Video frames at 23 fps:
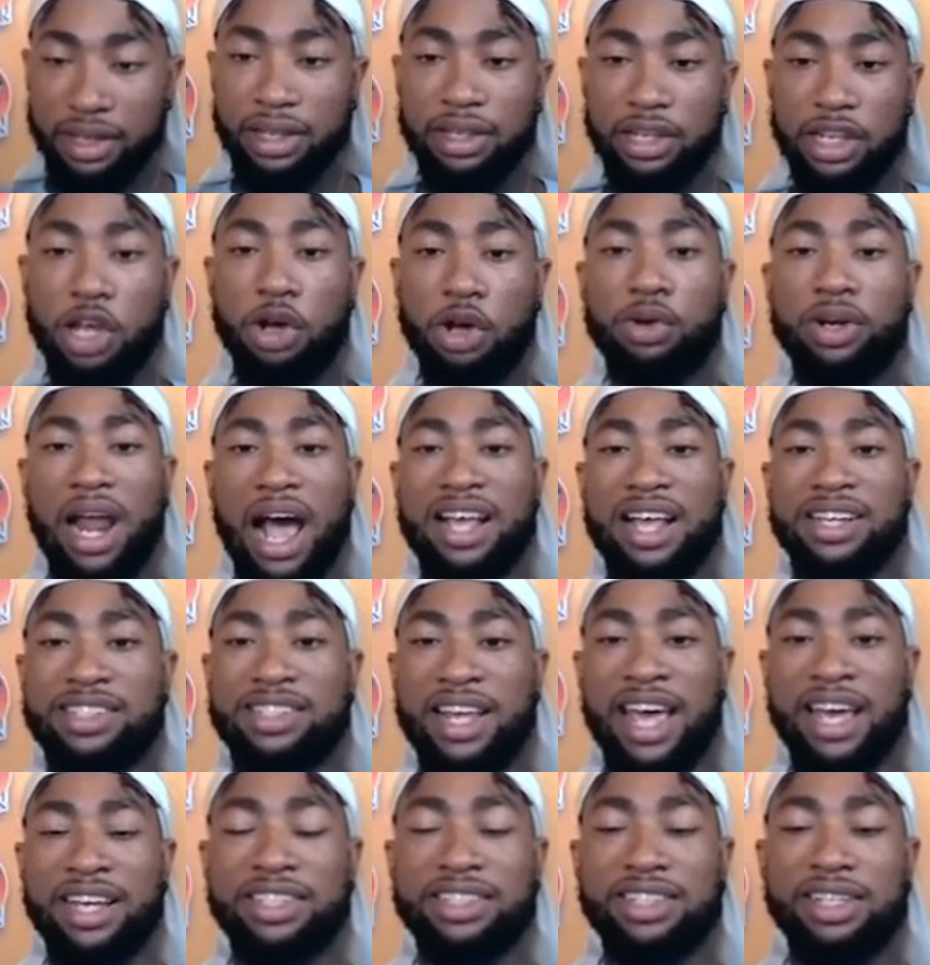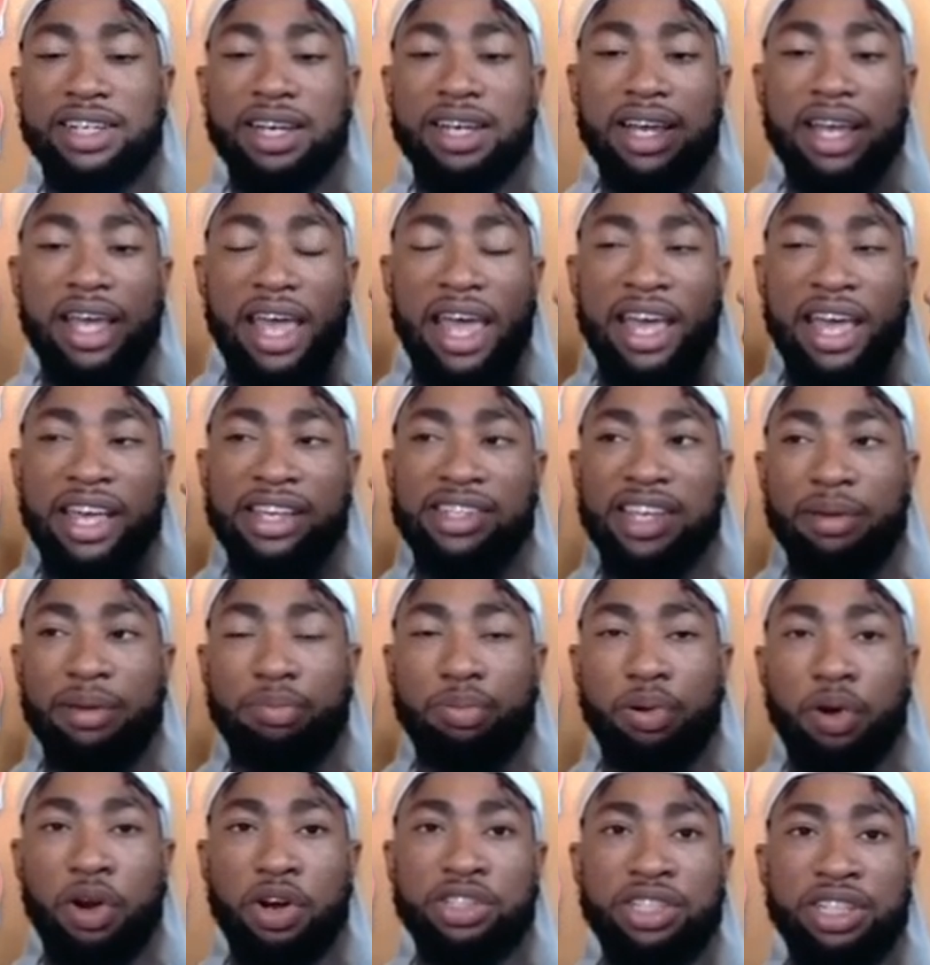Lil Nas X is a
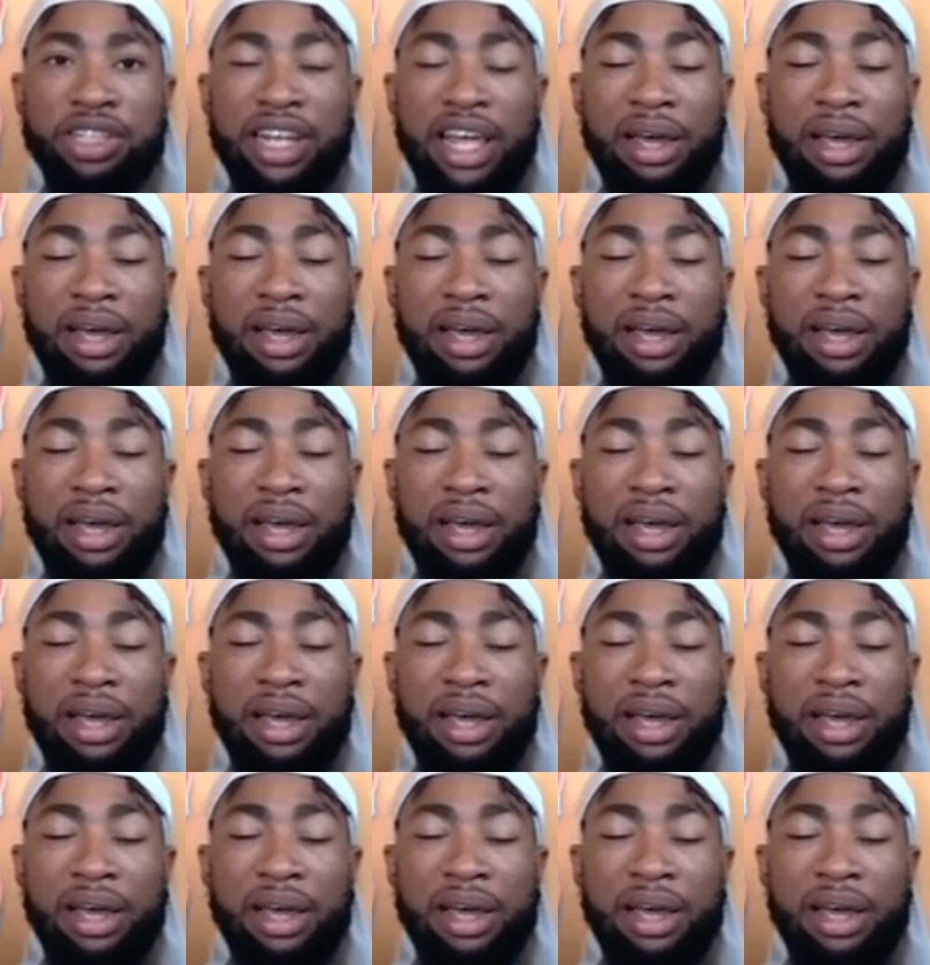person